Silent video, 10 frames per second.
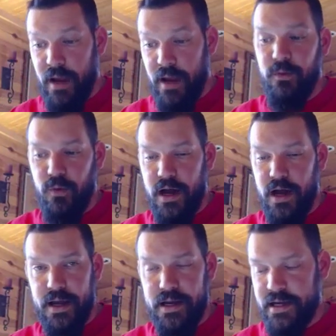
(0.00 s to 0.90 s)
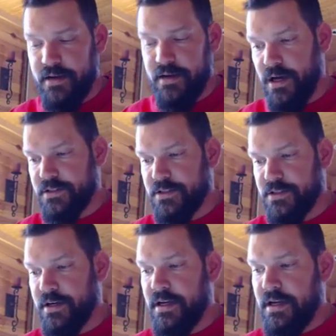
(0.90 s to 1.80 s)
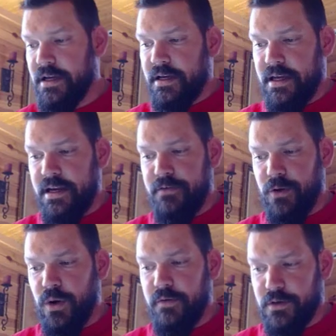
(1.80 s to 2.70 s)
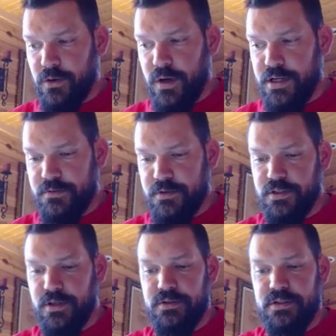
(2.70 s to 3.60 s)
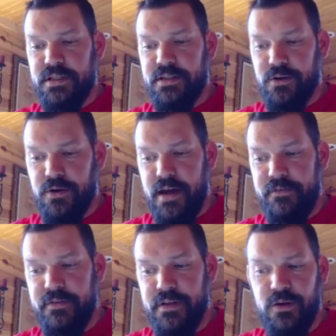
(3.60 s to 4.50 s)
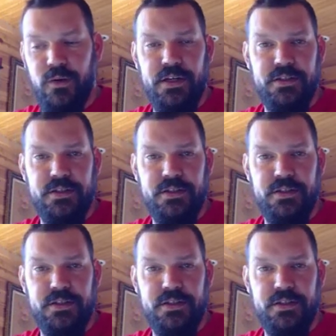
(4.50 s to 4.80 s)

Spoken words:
and y by negative y, sorry. And if equivalent equation results, then the graph of the